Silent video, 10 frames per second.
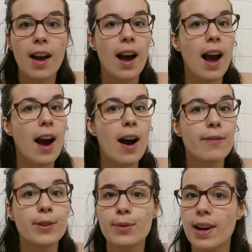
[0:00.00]

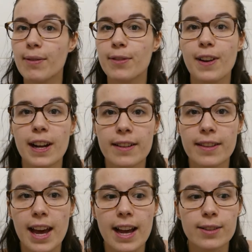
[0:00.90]
Have you ever
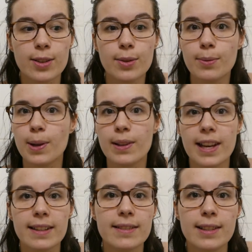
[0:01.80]
felt that you were in
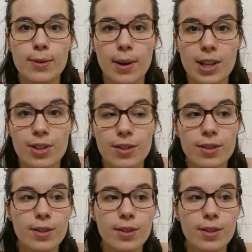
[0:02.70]
that situation?